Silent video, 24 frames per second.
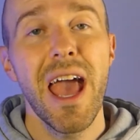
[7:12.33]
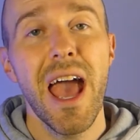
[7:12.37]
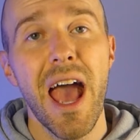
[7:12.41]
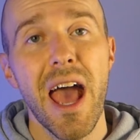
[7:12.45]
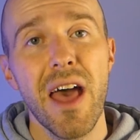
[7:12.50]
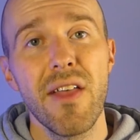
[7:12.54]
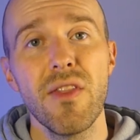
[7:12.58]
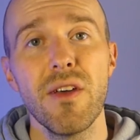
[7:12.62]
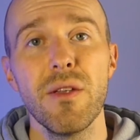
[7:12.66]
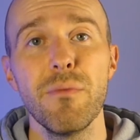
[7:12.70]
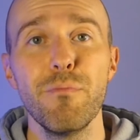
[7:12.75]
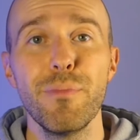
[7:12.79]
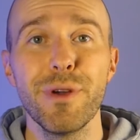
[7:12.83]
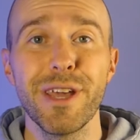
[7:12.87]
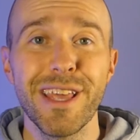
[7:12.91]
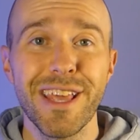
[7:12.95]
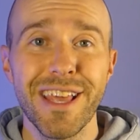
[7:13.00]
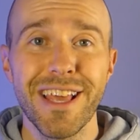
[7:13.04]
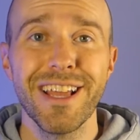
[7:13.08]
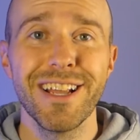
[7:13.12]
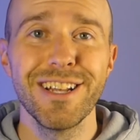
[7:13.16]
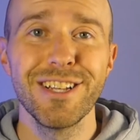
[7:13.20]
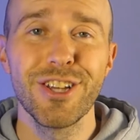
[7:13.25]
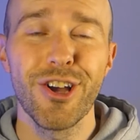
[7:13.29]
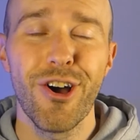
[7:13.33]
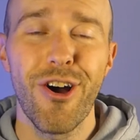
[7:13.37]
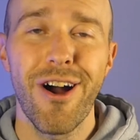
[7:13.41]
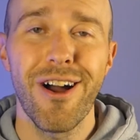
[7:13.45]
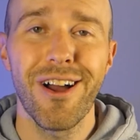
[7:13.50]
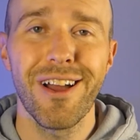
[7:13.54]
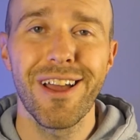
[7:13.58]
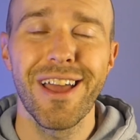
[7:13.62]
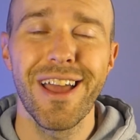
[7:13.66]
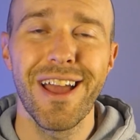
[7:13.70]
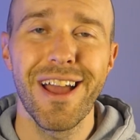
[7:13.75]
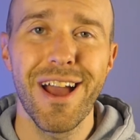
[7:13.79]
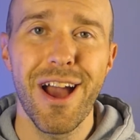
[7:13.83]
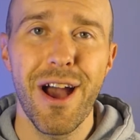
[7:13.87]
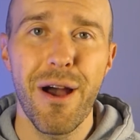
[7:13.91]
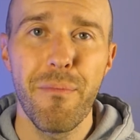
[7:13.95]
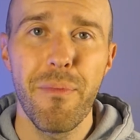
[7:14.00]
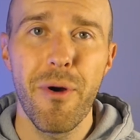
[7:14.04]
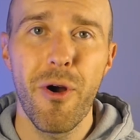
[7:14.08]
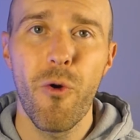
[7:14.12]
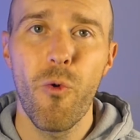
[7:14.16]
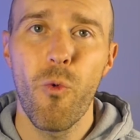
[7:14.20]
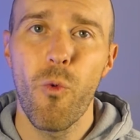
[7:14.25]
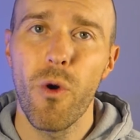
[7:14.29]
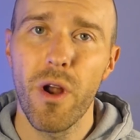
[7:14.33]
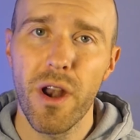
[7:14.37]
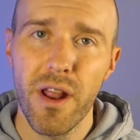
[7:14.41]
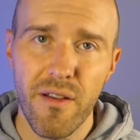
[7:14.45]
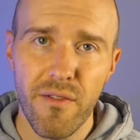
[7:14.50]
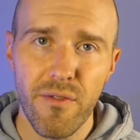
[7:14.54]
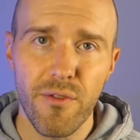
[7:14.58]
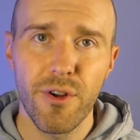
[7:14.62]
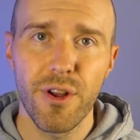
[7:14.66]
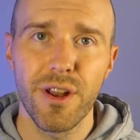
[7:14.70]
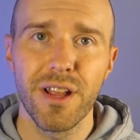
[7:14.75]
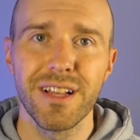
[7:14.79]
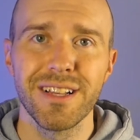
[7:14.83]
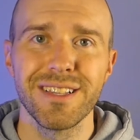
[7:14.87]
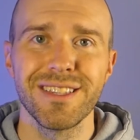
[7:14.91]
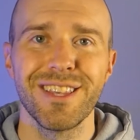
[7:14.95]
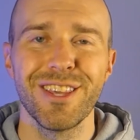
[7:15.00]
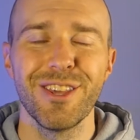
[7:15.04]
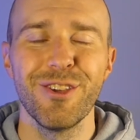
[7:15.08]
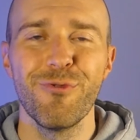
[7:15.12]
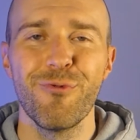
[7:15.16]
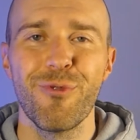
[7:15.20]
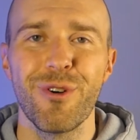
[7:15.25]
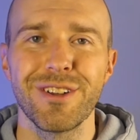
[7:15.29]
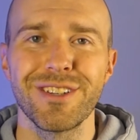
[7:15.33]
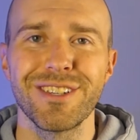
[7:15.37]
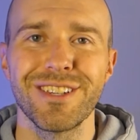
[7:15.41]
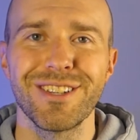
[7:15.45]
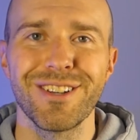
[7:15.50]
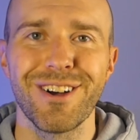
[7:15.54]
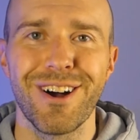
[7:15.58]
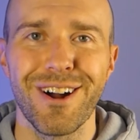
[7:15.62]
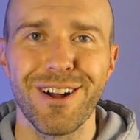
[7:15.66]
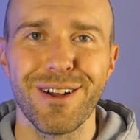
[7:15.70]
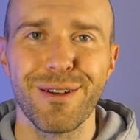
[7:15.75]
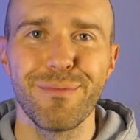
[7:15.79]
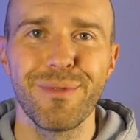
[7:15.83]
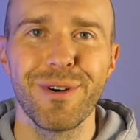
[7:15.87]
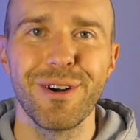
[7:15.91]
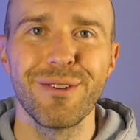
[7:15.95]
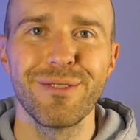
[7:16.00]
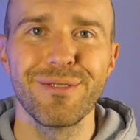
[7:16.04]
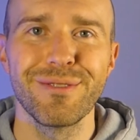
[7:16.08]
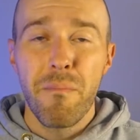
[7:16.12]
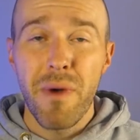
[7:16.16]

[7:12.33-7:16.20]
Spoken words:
and then begin talking about whatever it is that you want to talk about.